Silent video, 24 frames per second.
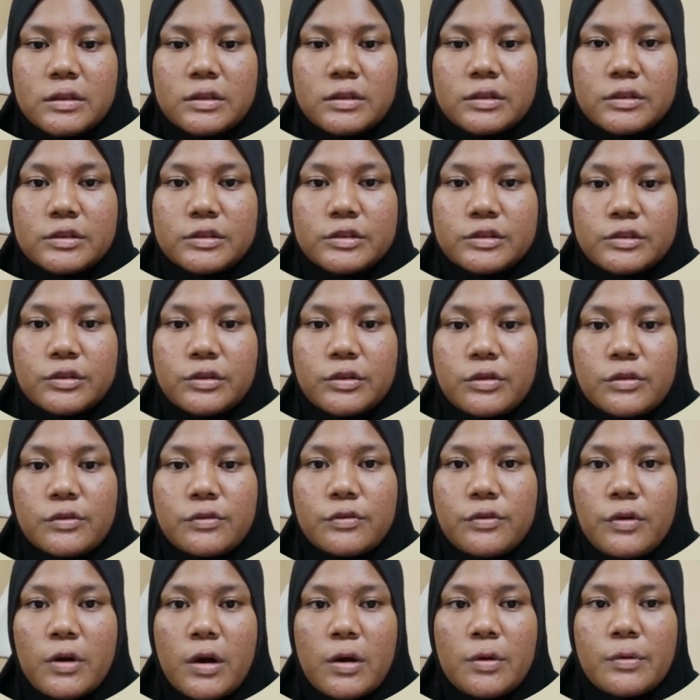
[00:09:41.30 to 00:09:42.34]
so
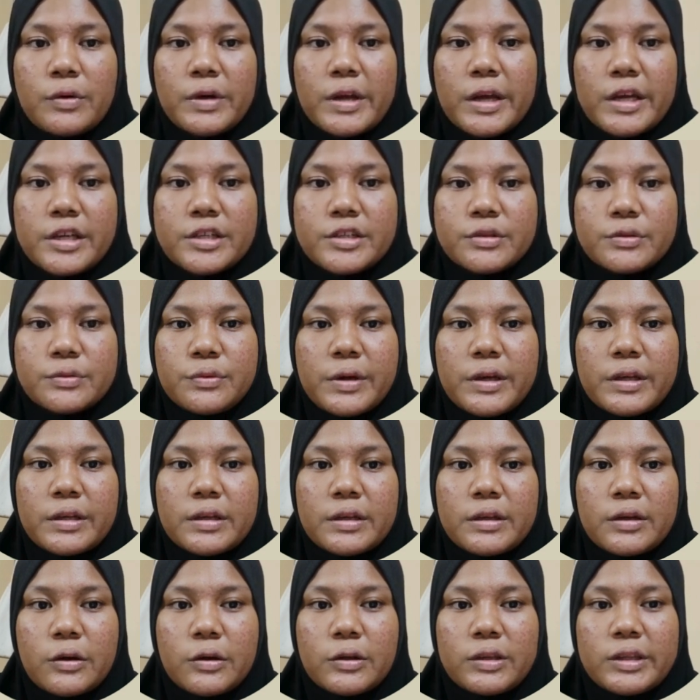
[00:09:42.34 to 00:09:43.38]
for our H1
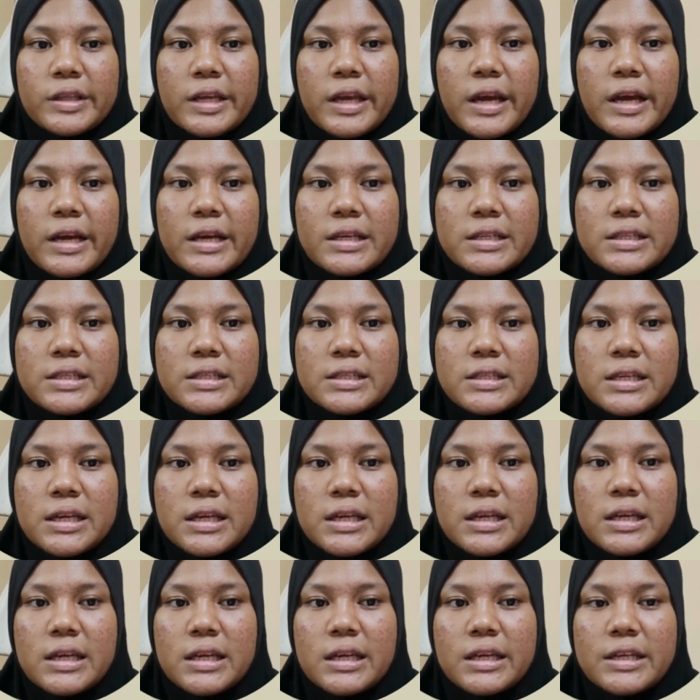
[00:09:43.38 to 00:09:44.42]
contact us
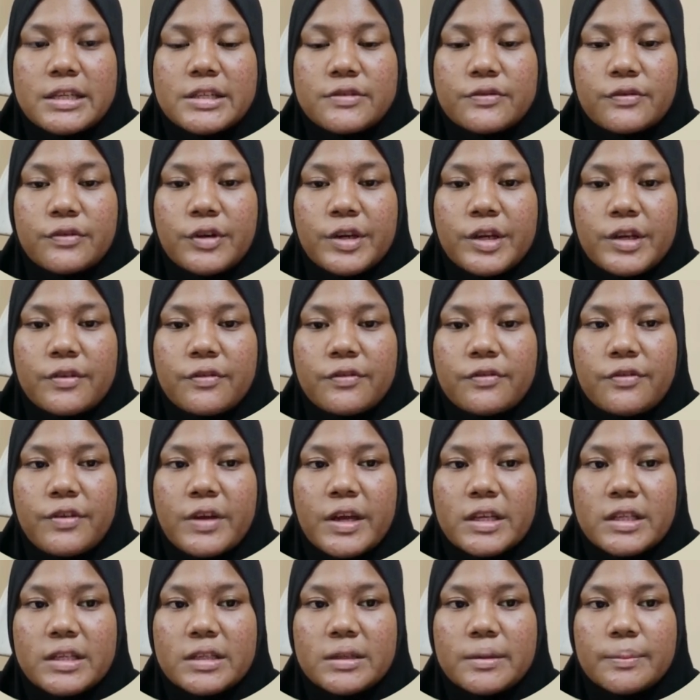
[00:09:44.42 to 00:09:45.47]
is for the
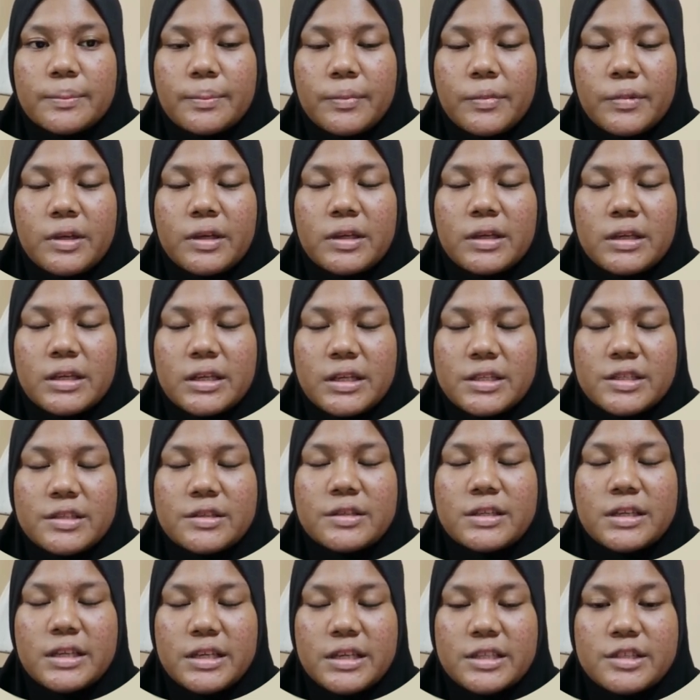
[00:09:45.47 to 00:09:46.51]

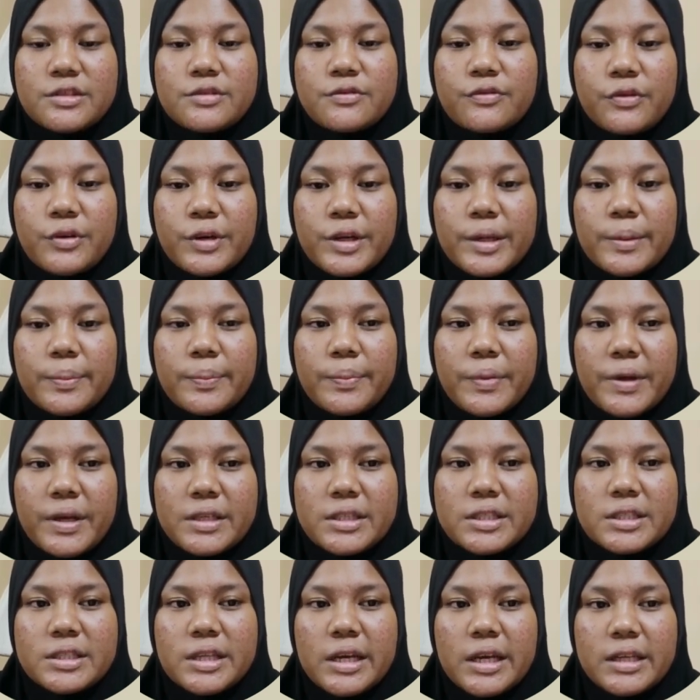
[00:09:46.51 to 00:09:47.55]
it's for the
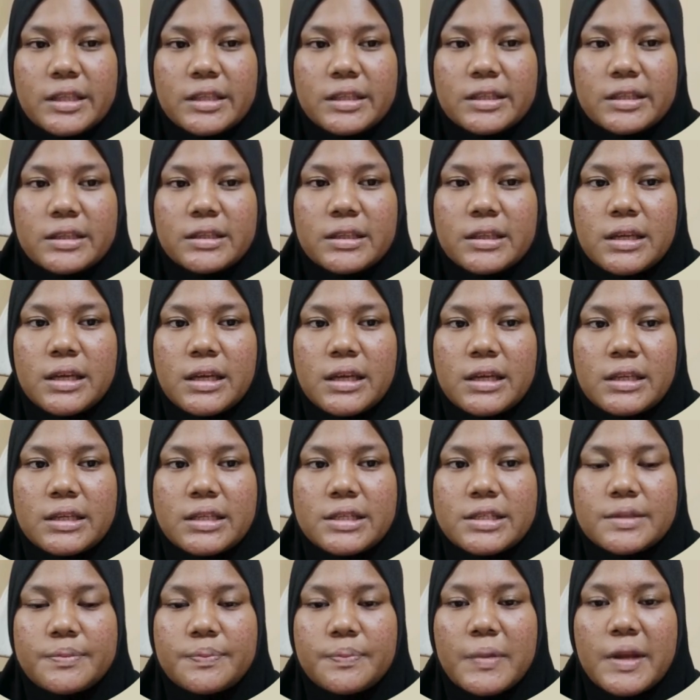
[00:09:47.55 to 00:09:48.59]
page title
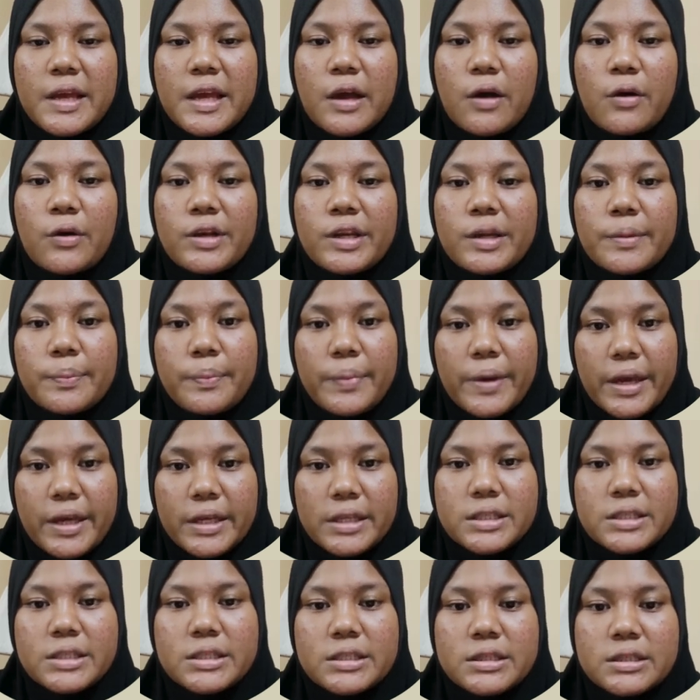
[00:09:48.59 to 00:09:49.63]
display on the
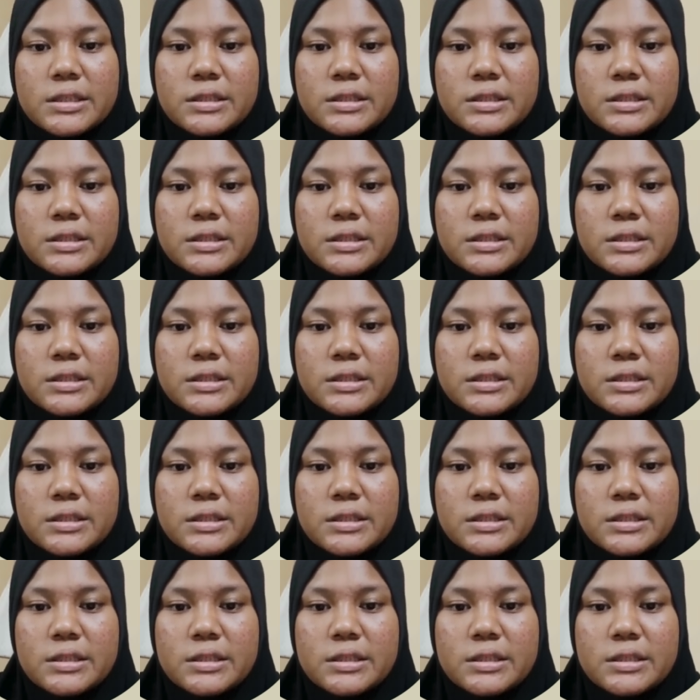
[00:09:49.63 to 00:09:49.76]
page.